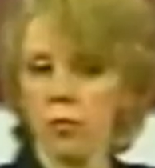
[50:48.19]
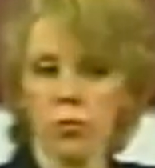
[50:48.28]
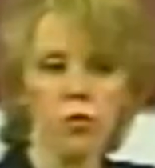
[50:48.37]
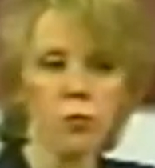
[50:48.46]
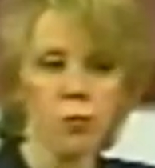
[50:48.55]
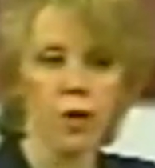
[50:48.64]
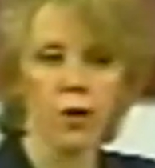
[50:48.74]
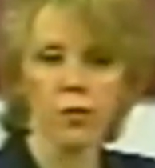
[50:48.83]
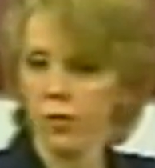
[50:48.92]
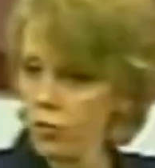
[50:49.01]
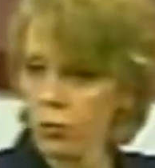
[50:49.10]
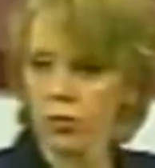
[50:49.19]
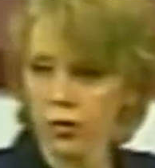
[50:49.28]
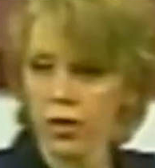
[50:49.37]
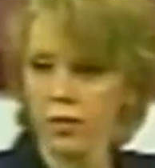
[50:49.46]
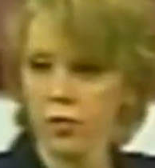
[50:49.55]
This was his prayer. This is
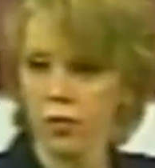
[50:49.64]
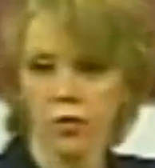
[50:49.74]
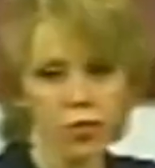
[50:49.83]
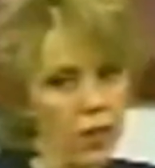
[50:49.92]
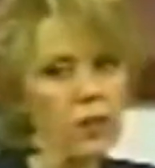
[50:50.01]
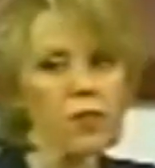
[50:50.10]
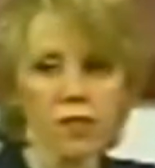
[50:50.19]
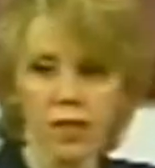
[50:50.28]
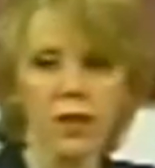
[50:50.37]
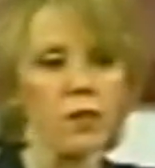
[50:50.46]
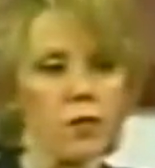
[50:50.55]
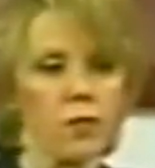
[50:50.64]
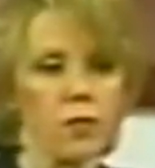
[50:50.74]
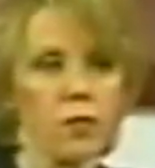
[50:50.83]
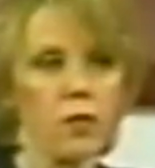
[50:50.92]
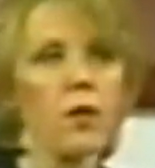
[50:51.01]
what your kids heard. Think of the
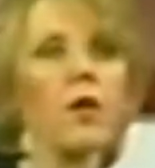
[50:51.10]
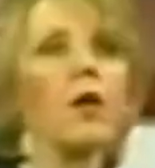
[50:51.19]
signals.